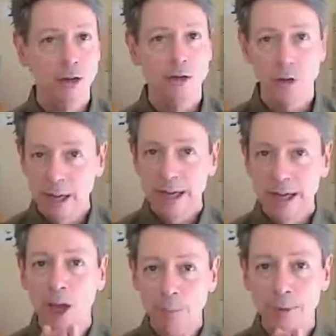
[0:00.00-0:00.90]
try to
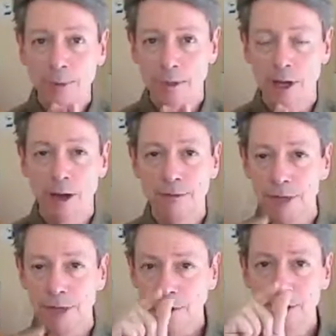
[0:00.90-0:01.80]
help yourself,
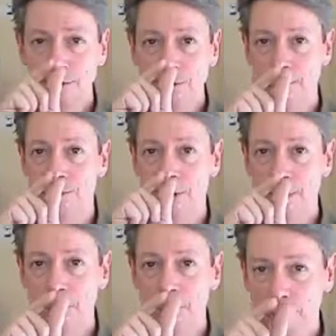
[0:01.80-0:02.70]
even if it's very
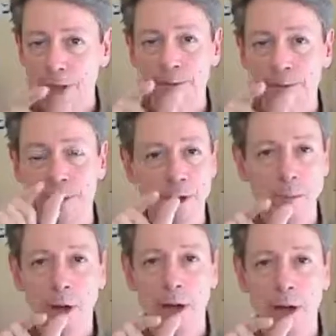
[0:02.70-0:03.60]
brief and very
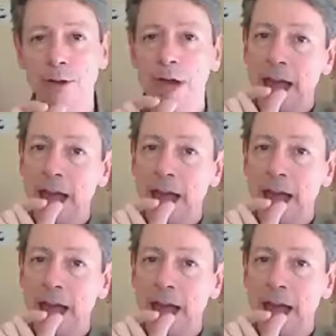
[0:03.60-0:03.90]
mild,